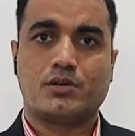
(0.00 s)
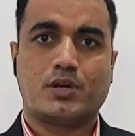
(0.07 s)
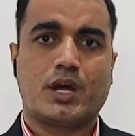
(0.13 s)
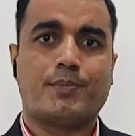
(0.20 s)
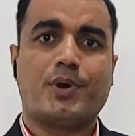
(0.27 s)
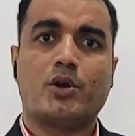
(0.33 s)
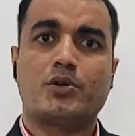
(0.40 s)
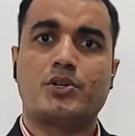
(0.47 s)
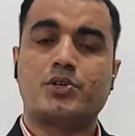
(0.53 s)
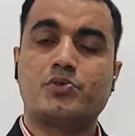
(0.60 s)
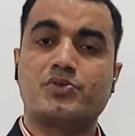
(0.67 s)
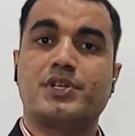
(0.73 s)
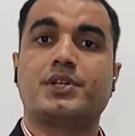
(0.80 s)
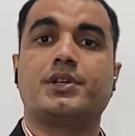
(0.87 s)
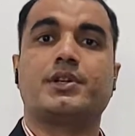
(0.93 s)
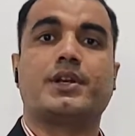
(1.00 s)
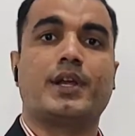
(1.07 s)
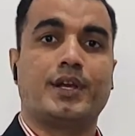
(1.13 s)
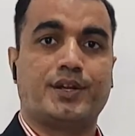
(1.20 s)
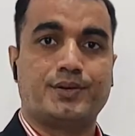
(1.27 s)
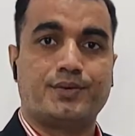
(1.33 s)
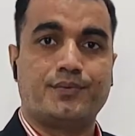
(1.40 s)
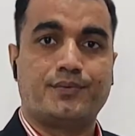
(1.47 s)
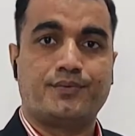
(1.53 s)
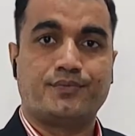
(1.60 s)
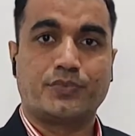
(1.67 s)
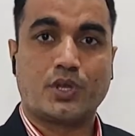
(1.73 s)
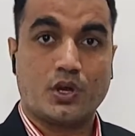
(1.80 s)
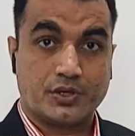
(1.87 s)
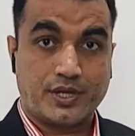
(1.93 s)
about using did.
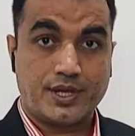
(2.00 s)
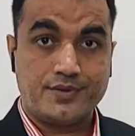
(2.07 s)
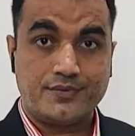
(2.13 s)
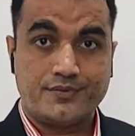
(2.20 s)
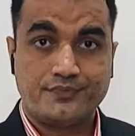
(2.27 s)
Okay?